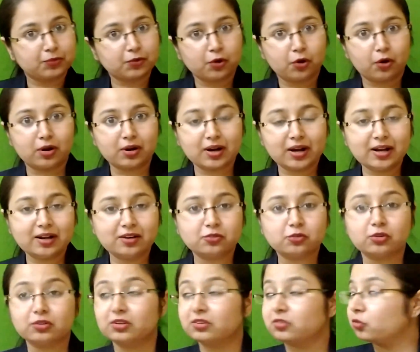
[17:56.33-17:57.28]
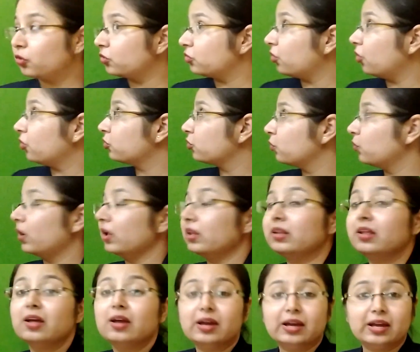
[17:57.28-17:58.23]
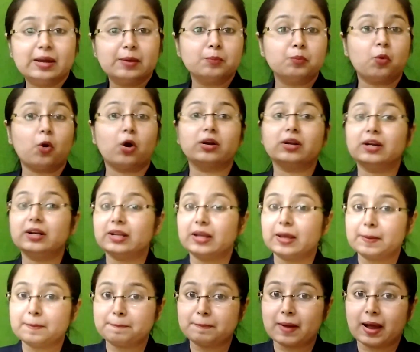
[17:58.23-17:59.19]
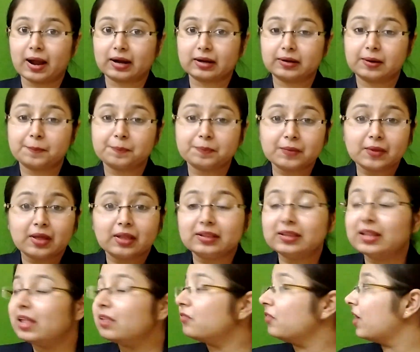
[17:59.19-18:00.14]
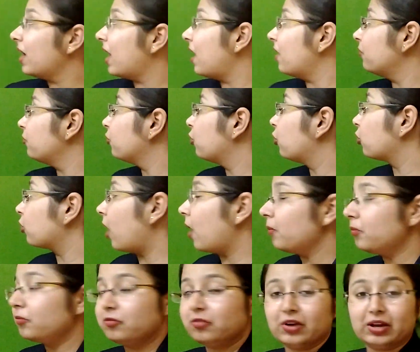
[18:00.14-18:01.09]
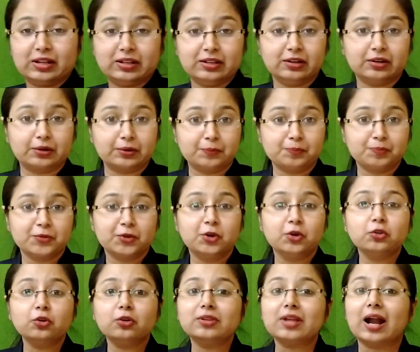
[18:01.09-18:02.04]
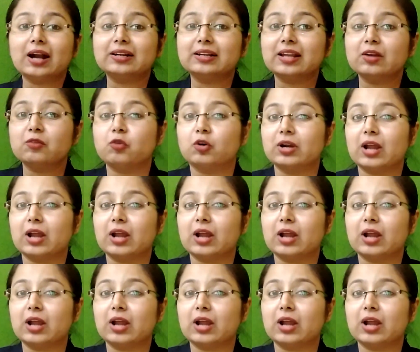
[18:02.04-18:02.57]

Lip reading: Alright, so this was also one important impact. Then we have crop failure. You know that time what